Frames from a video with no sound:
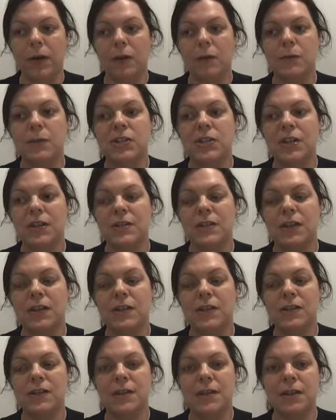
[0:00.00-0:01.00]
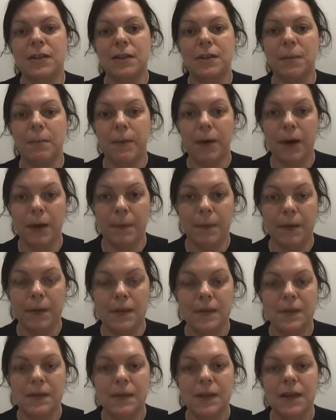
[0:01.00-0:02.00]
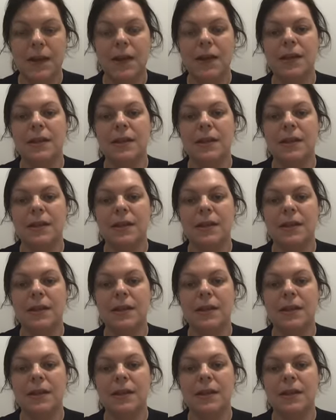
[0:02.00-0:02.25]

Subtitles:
which is consider the purpose,